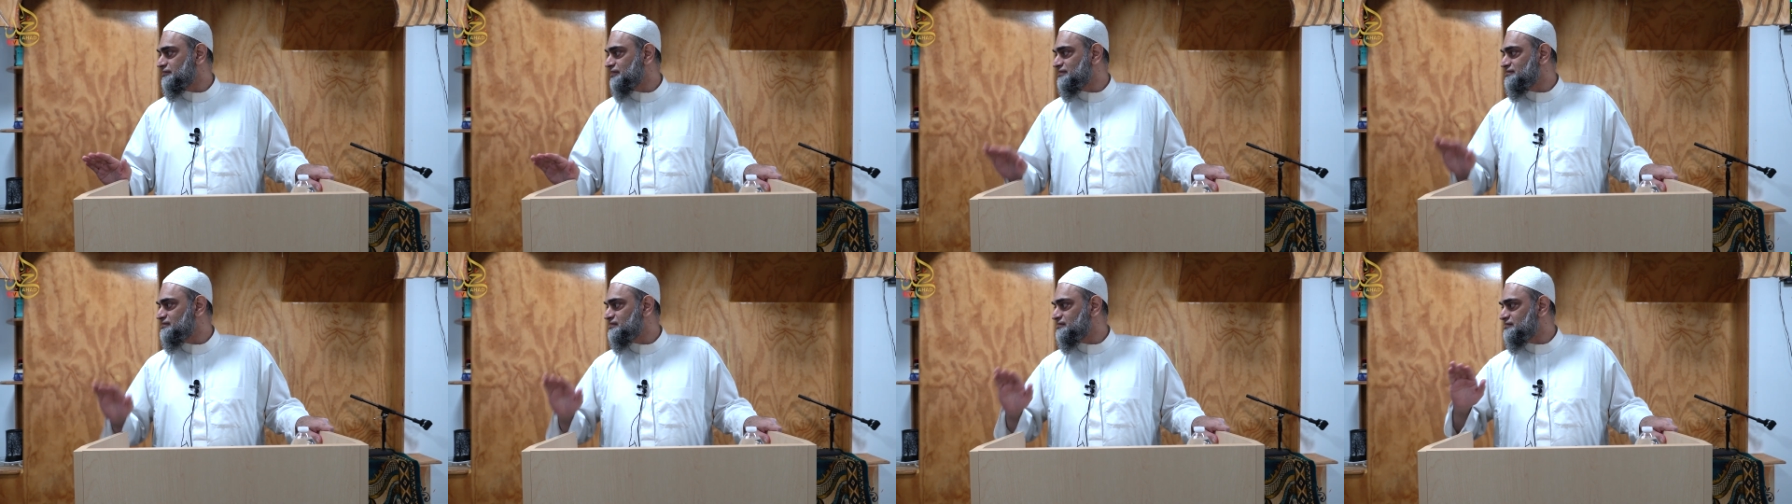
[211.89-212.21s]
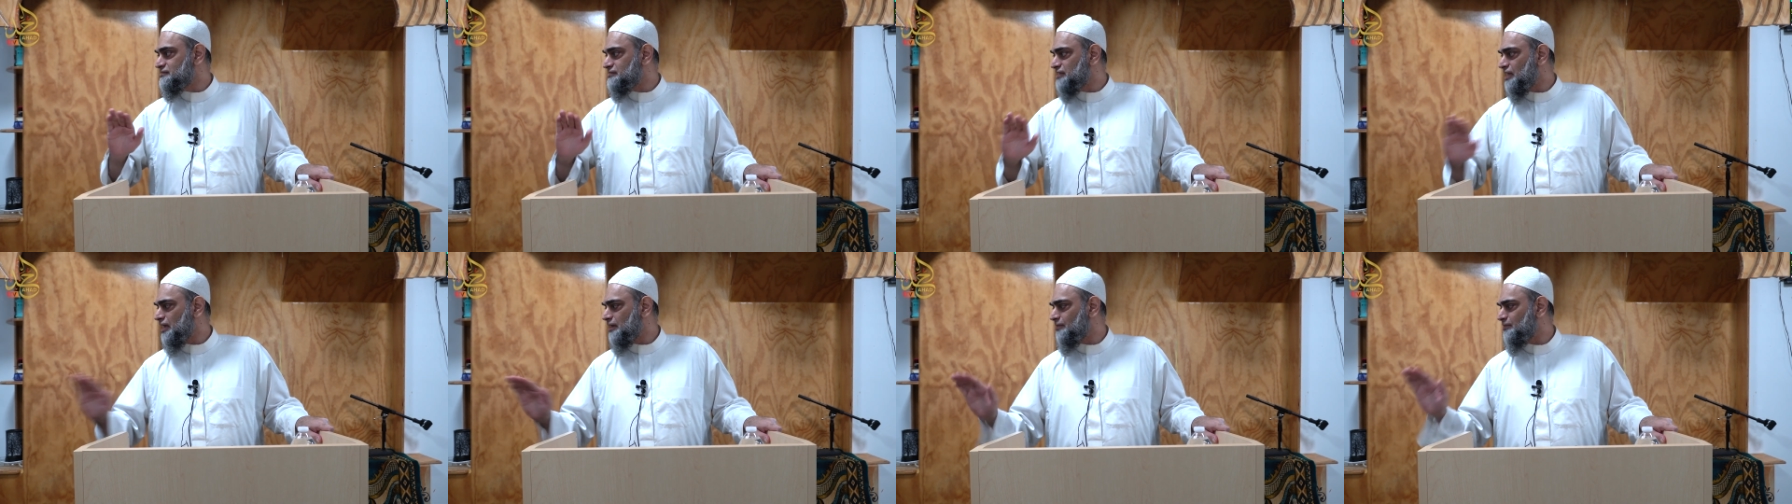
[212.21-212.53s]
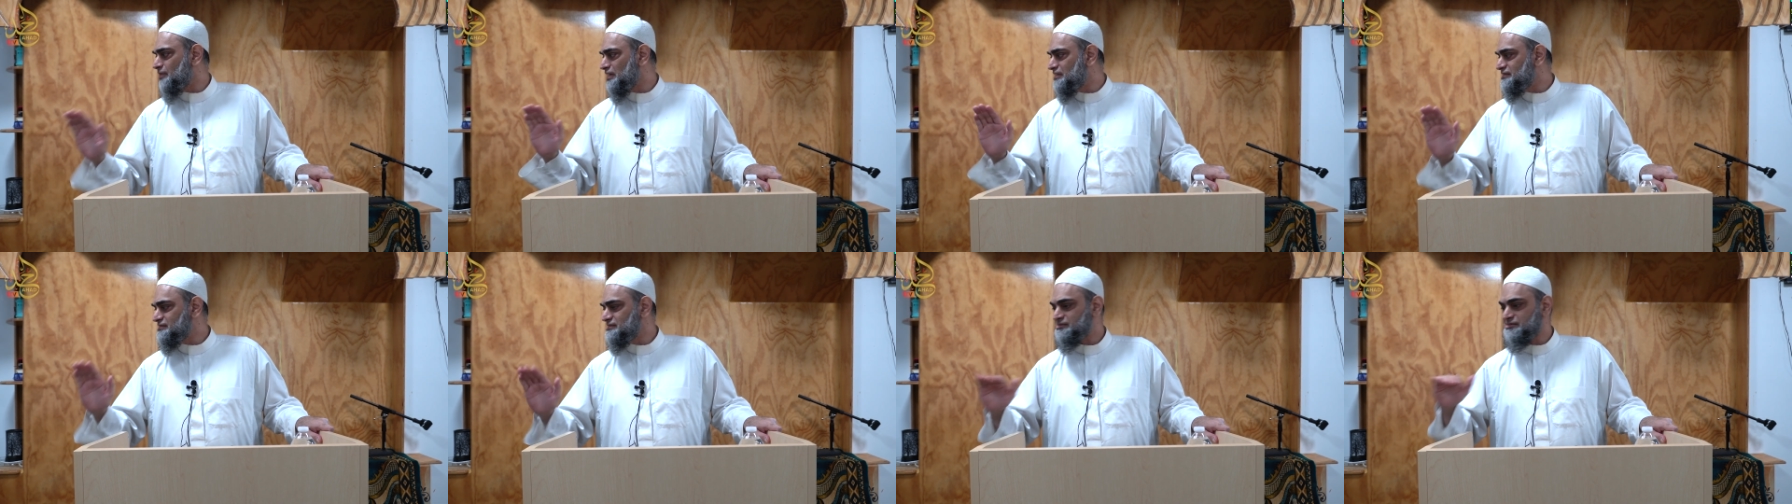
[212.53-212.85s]
It's the same
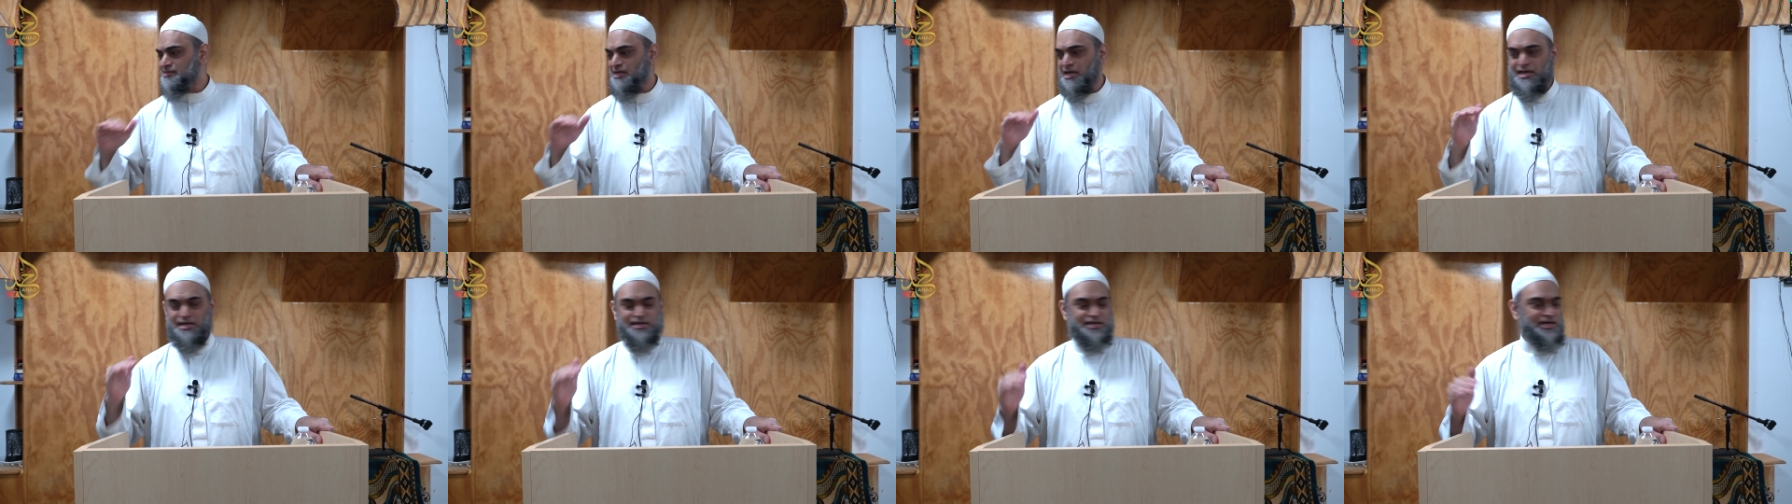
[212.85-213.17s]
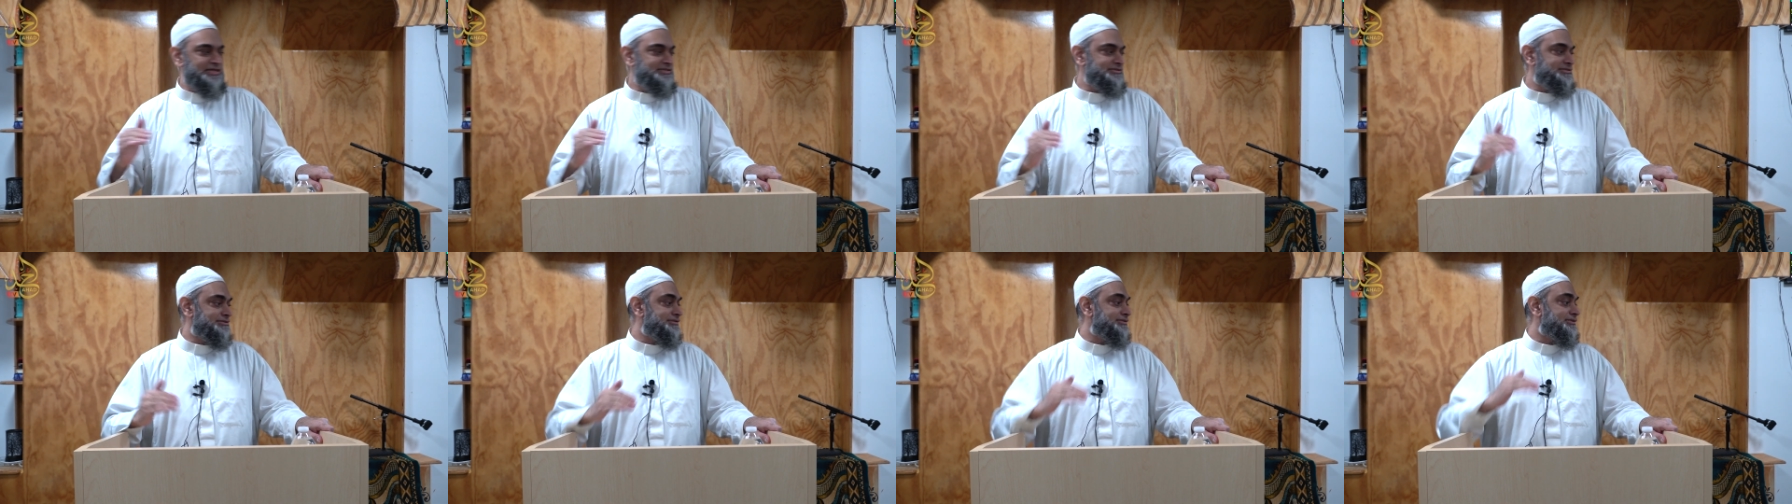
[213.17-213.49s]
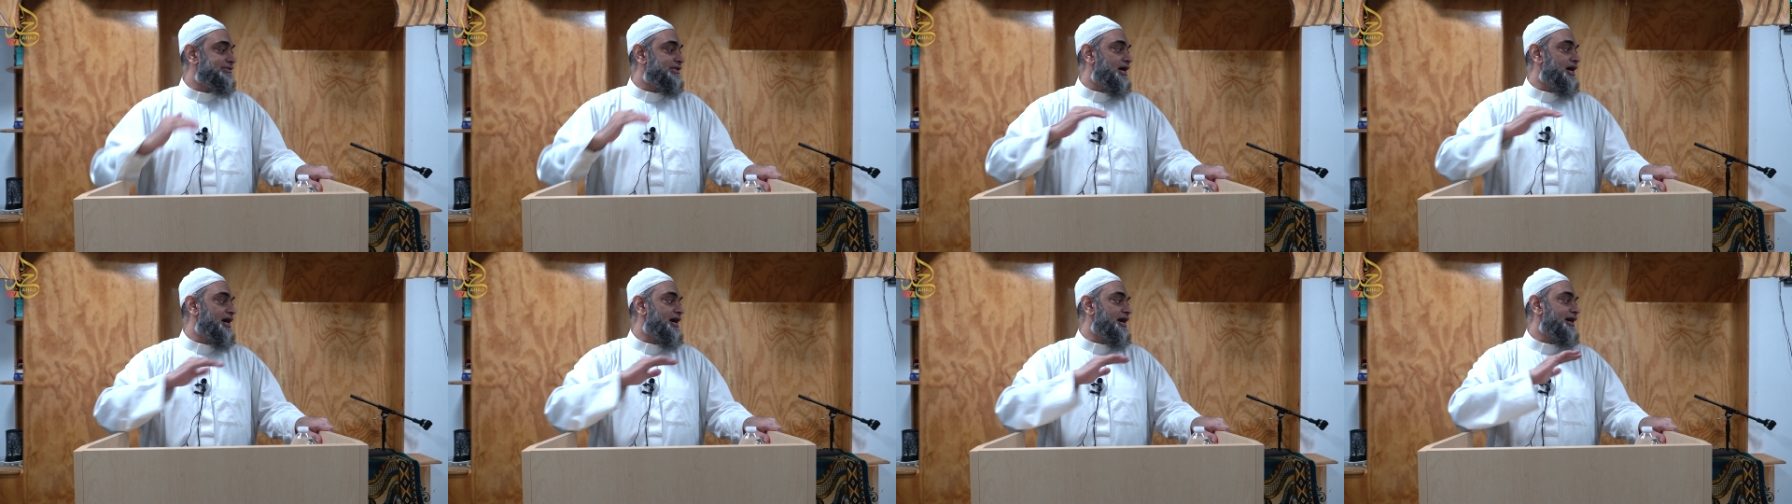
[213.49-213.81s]
as saying as
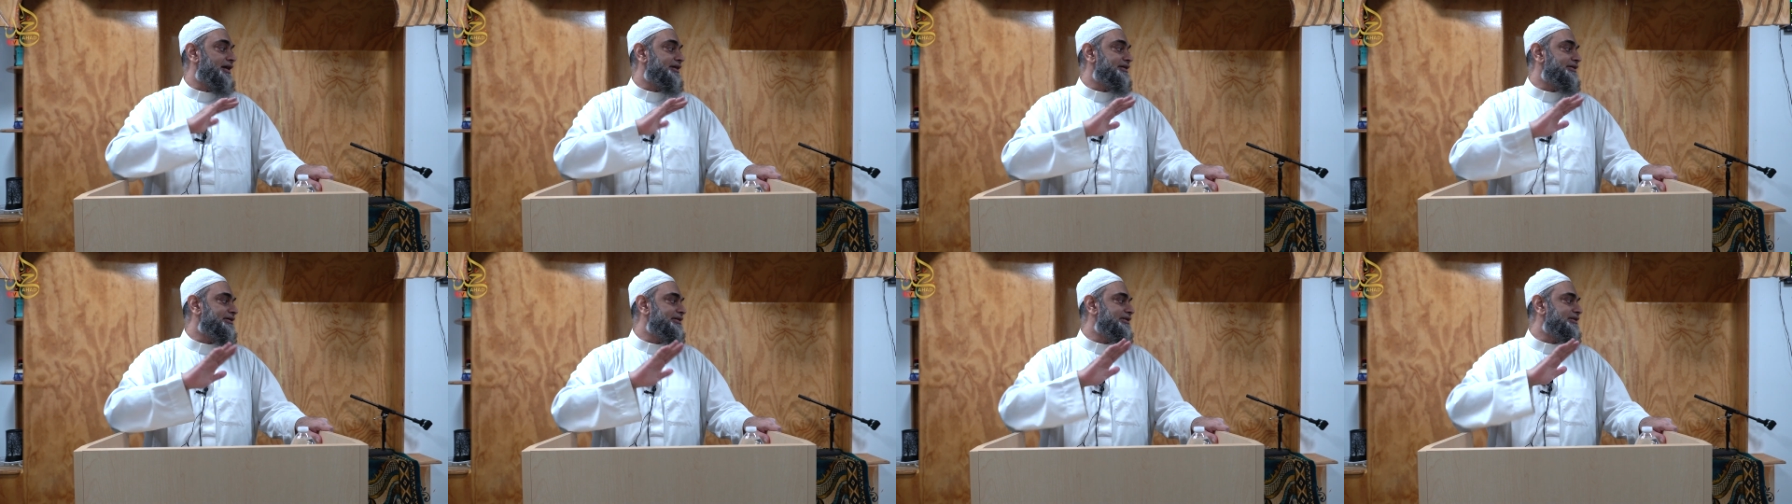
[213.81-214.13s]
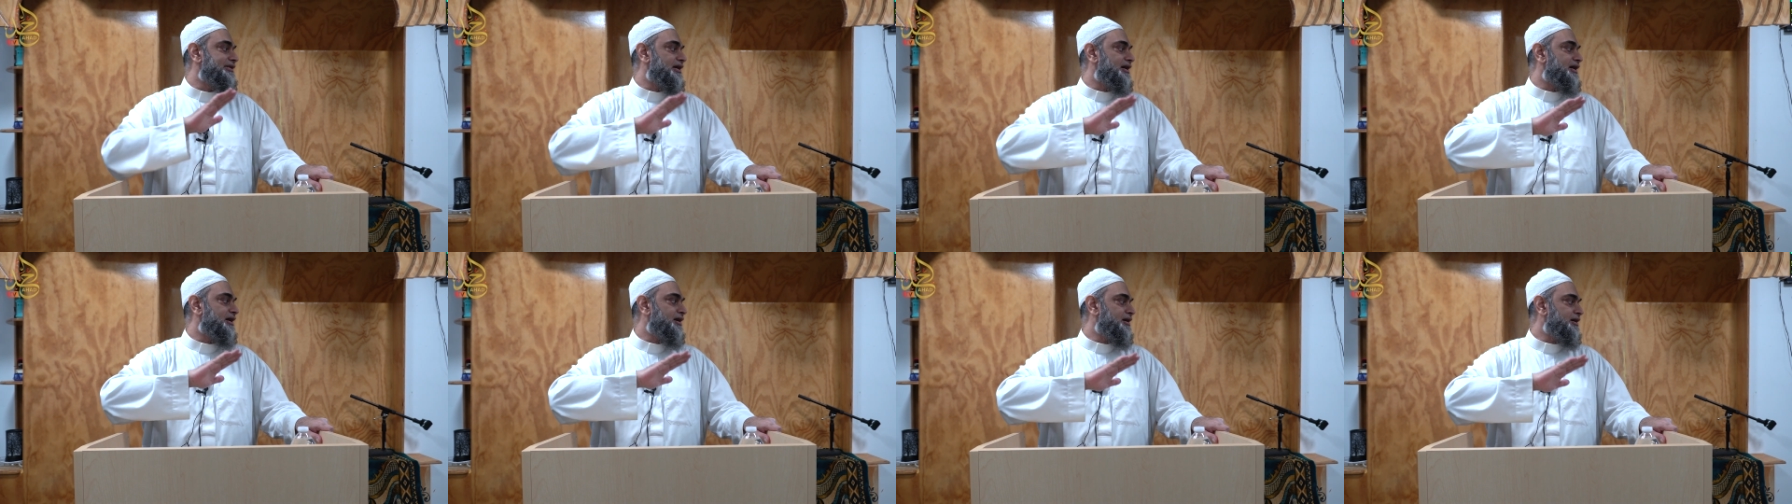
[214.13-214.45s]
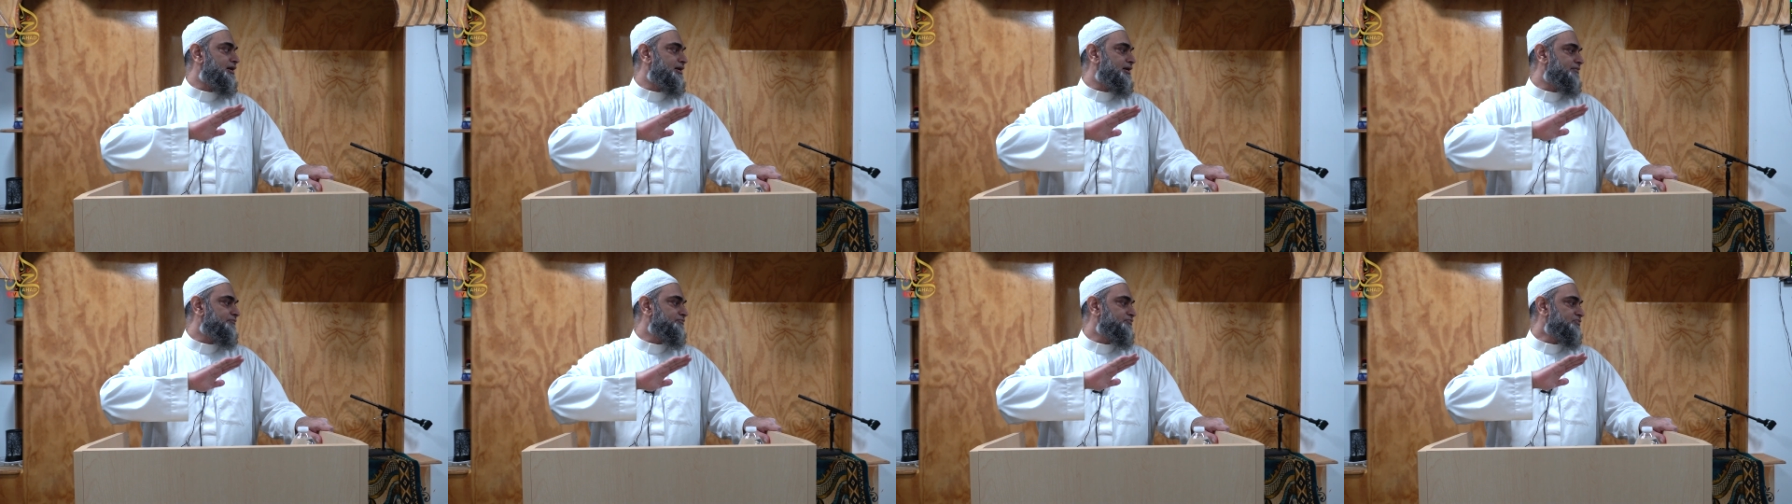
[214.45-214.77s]
La
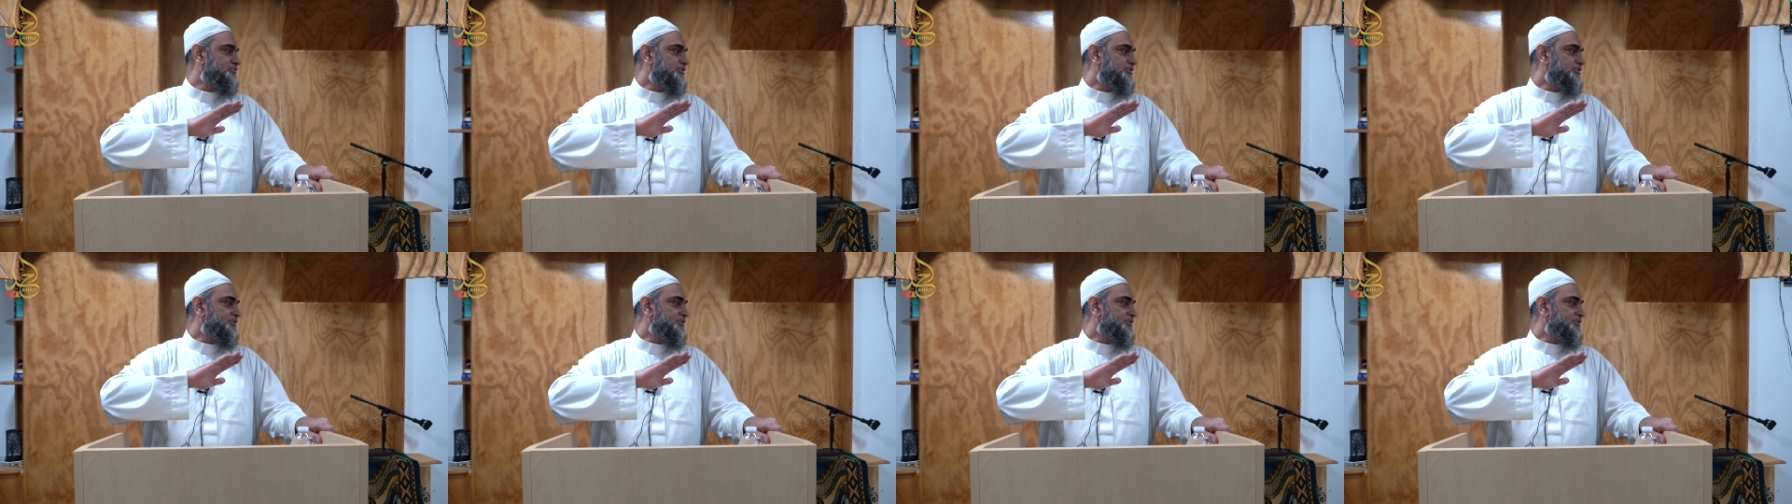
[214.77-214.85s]
ilaha